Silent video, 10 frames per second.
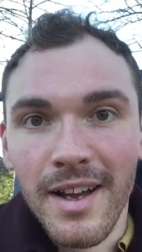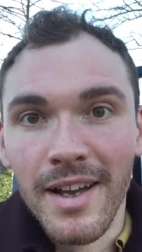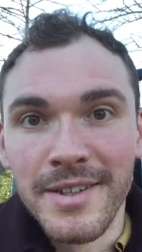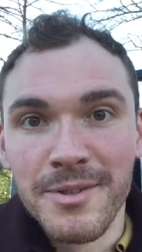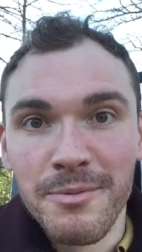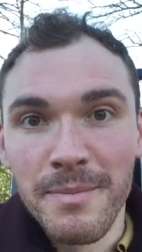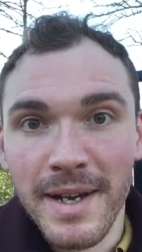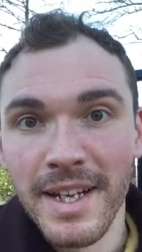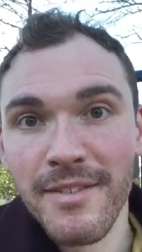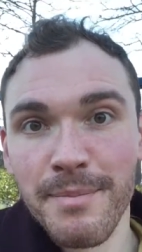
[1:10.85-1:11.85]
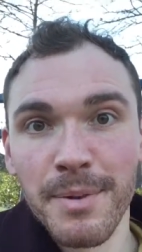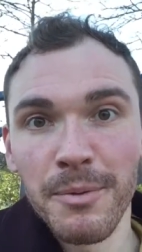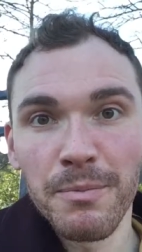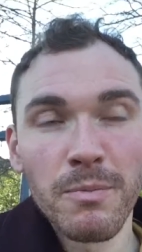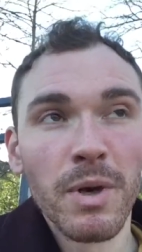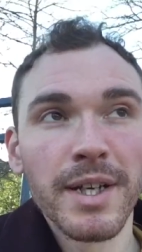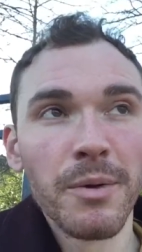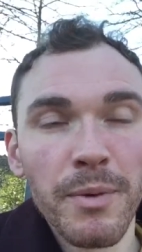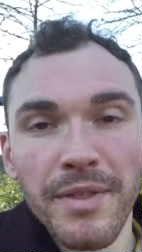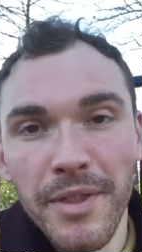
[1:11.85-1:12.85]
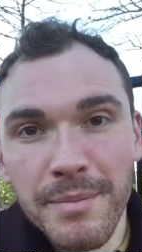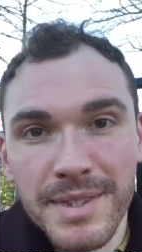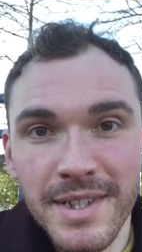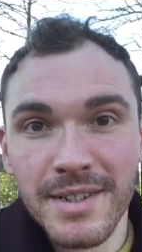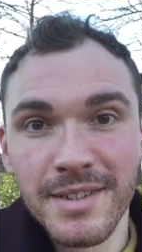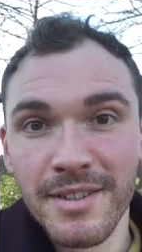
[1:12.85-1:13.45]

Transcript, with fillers: And we might even be working with them to